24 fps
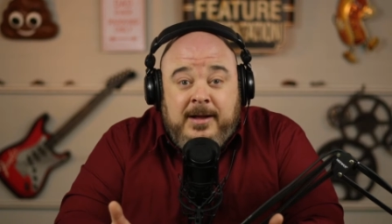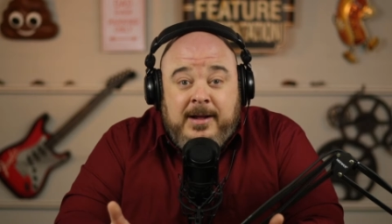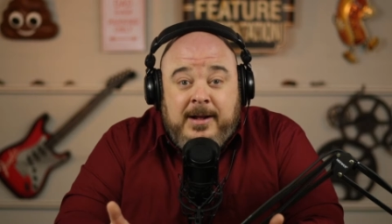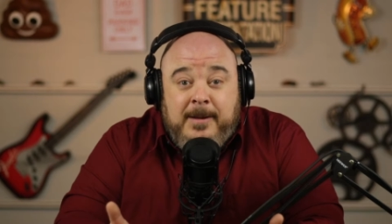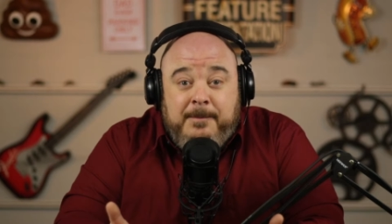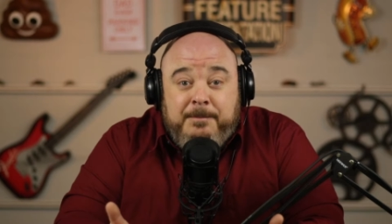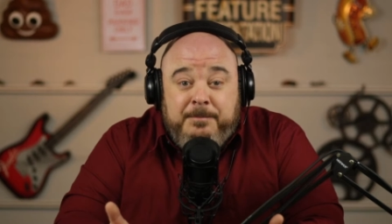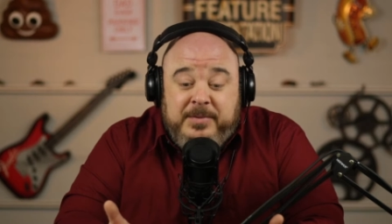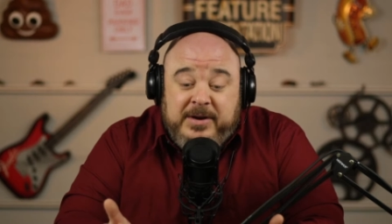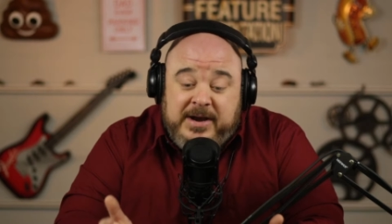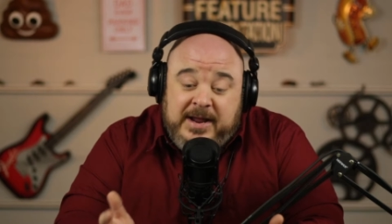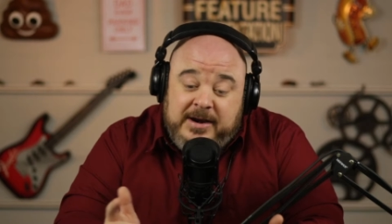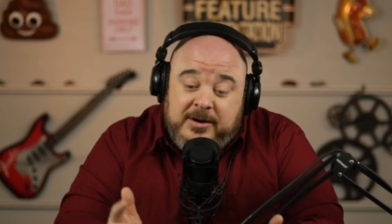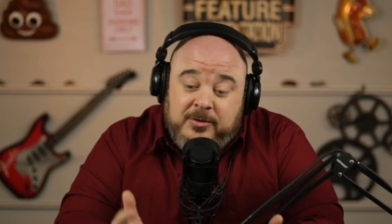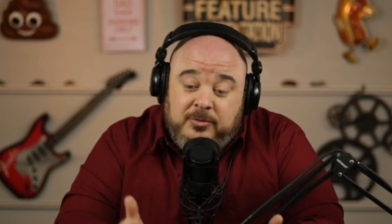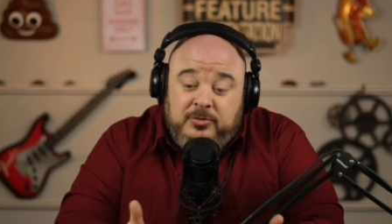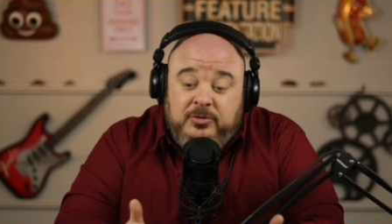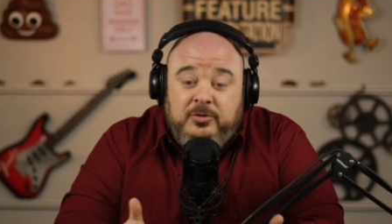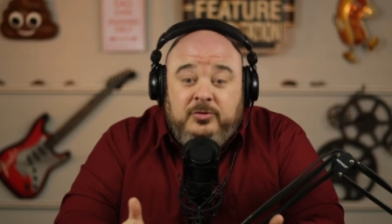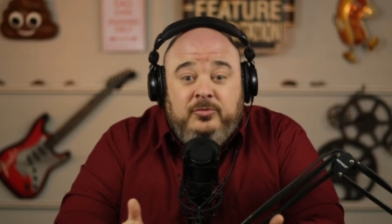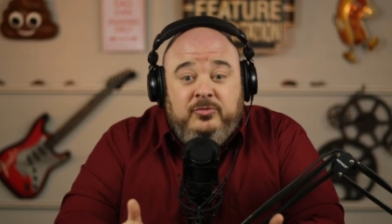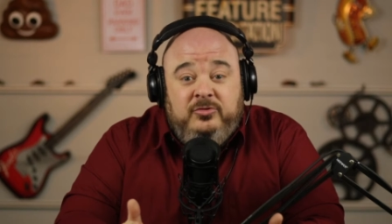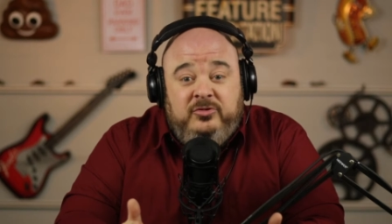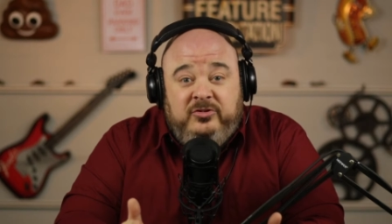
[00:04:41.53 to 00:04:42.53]
but I
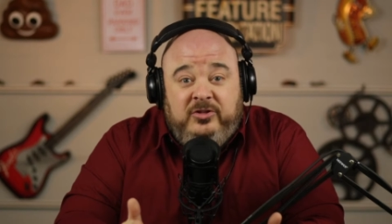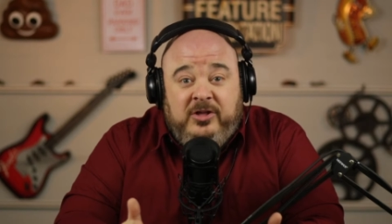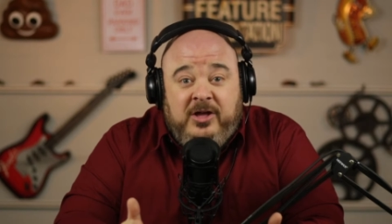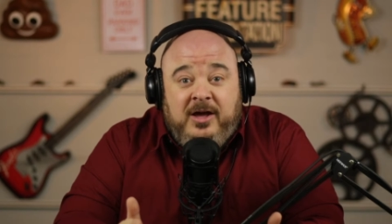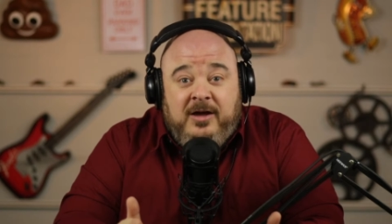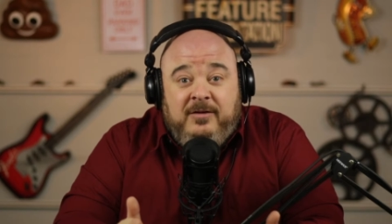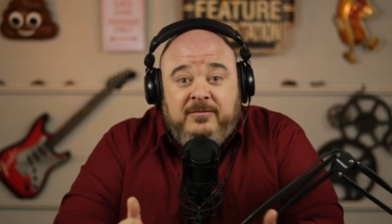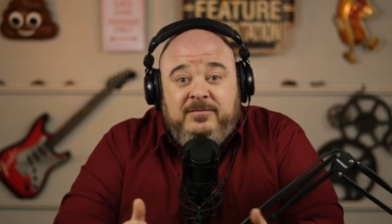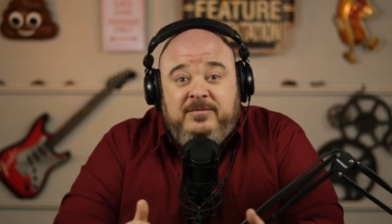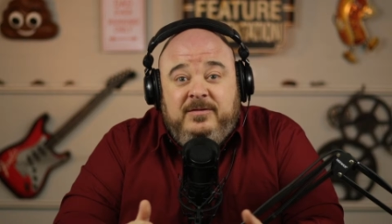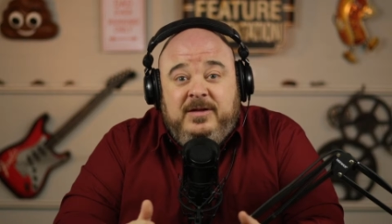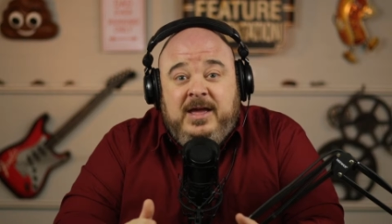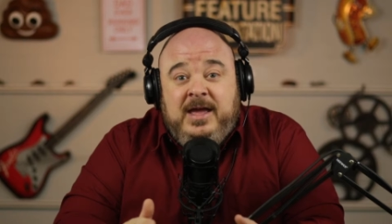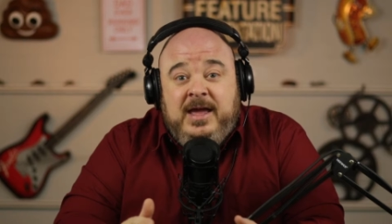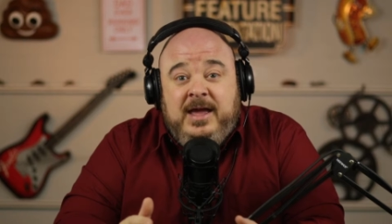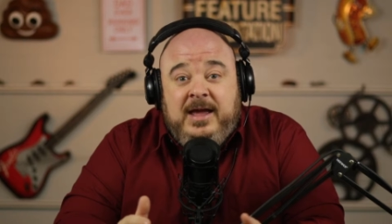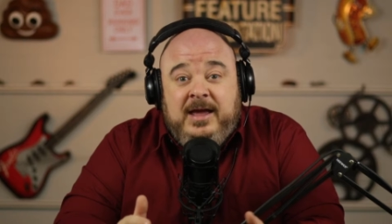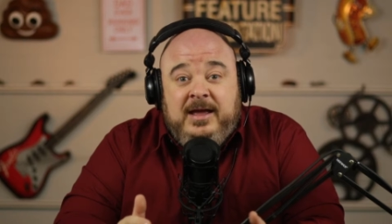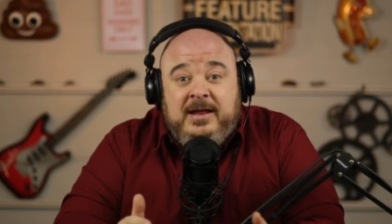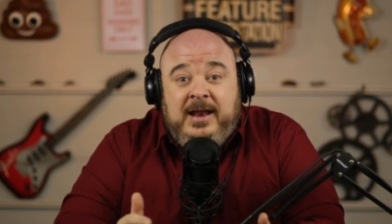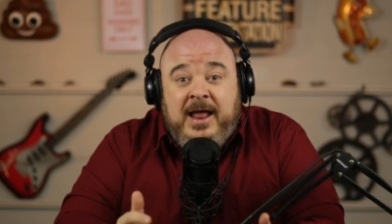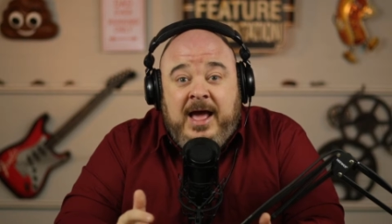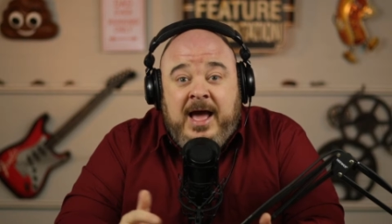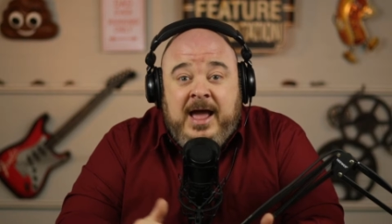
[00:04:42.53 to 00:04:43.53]
don't lose stuff
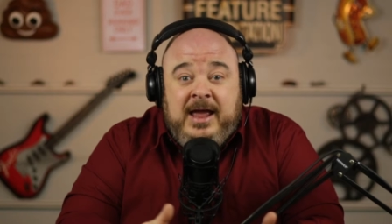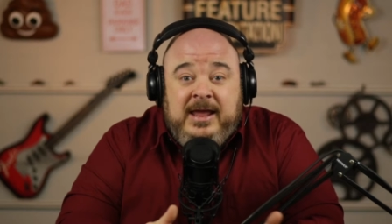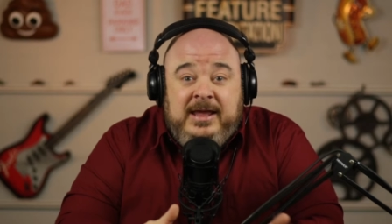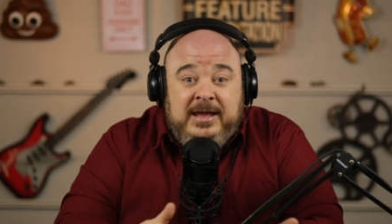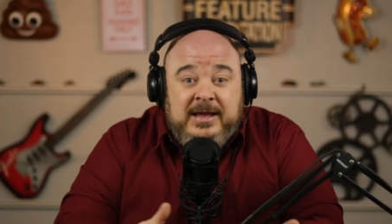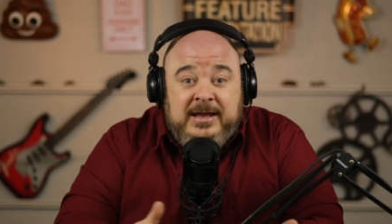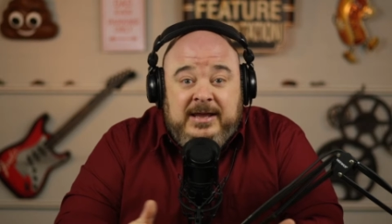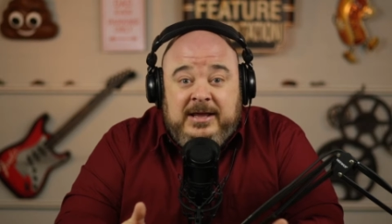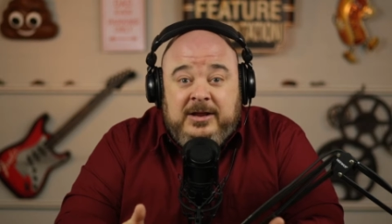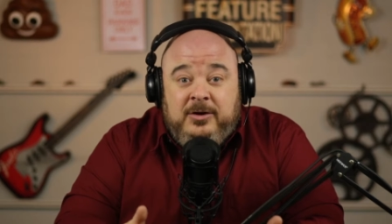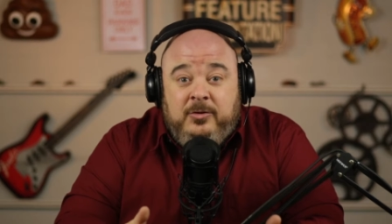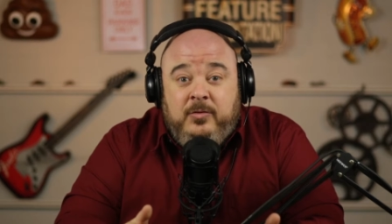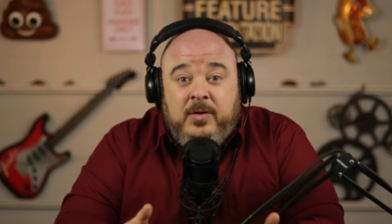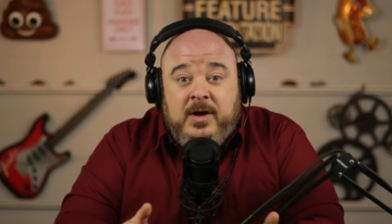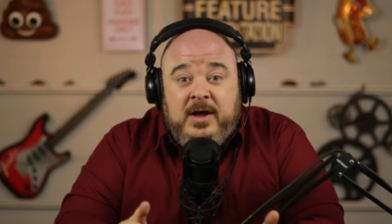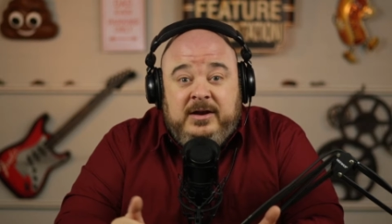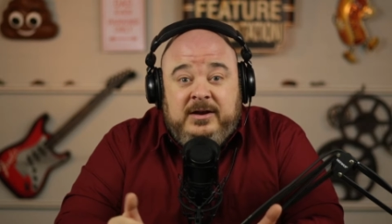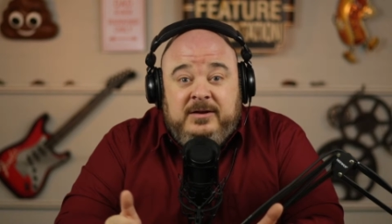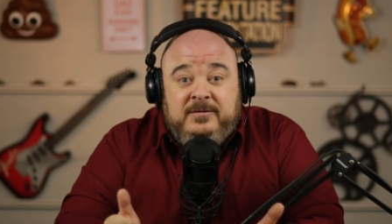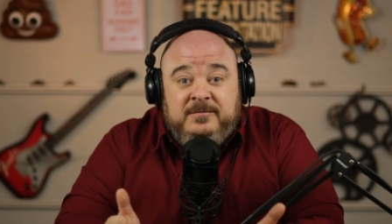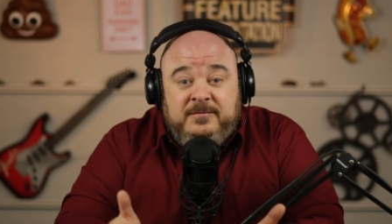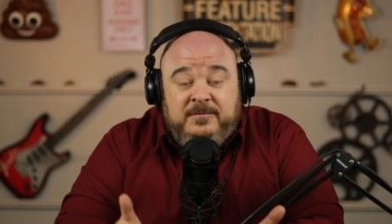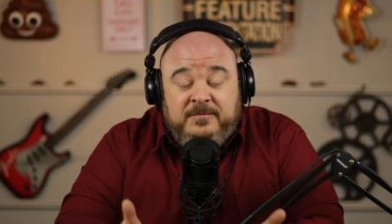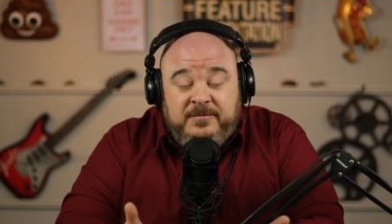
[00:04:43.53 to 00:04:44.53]
and I can get
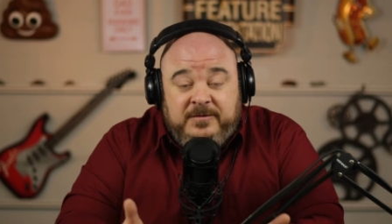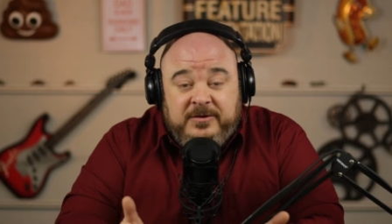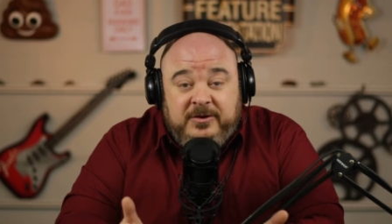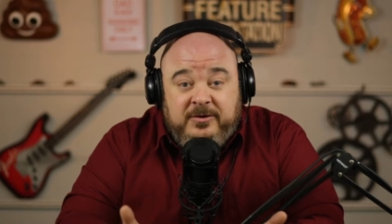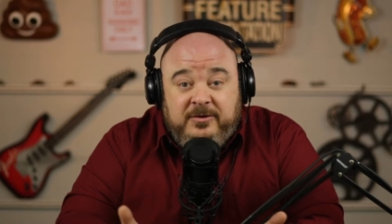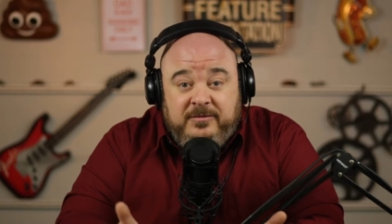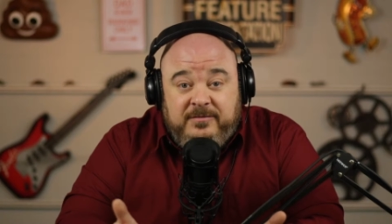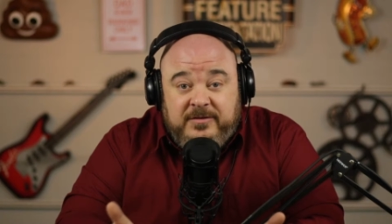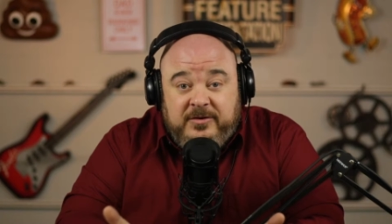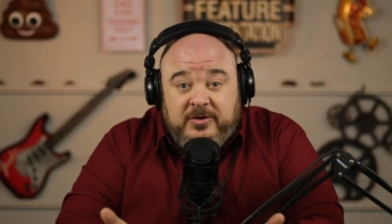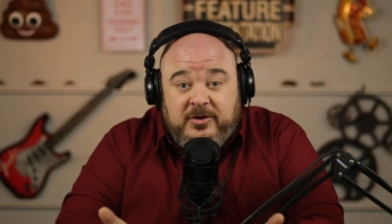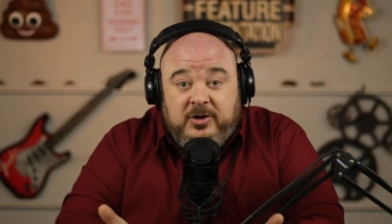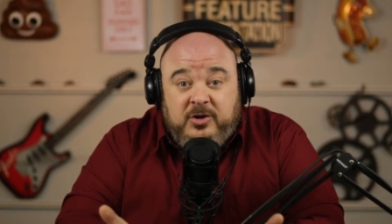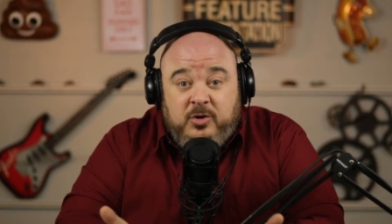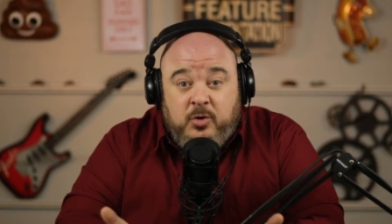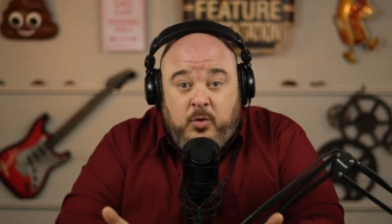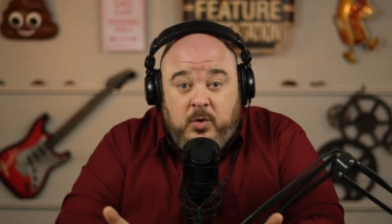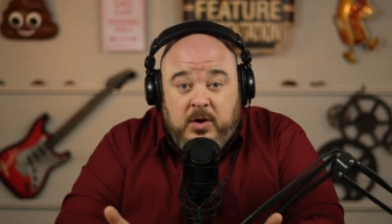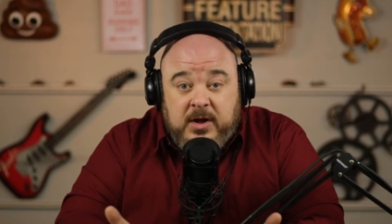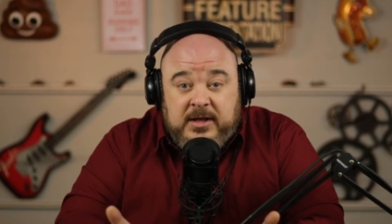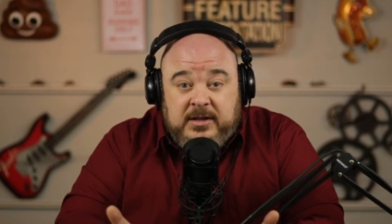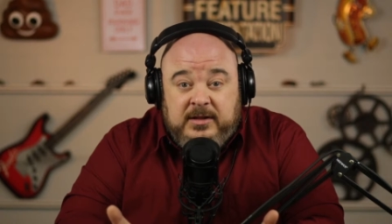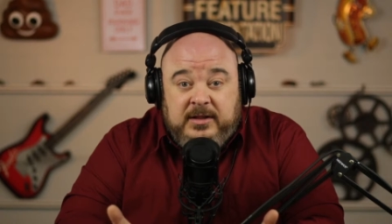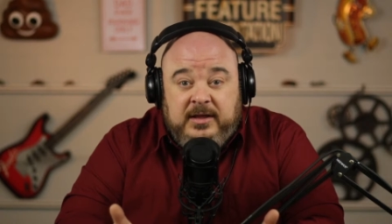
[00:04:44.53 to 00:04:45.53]
around it very, very
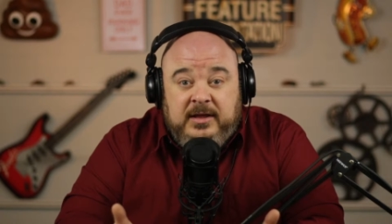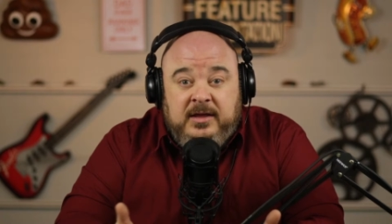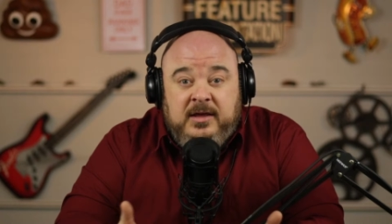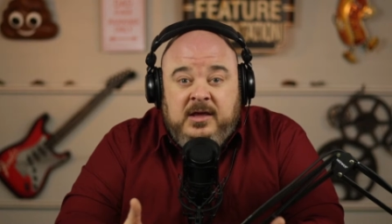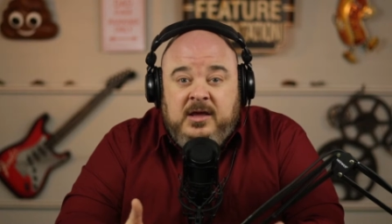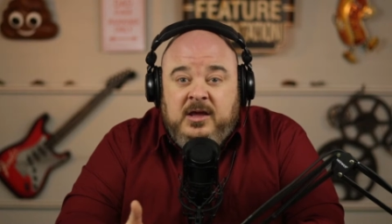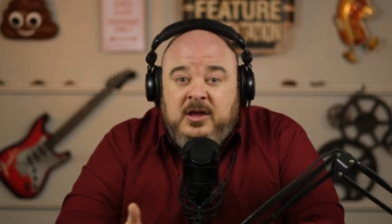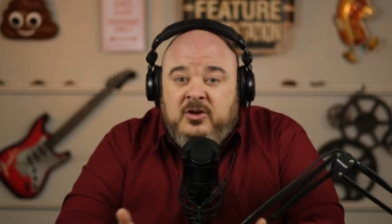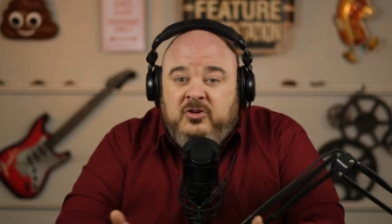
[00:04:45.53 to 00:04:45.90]
quickly.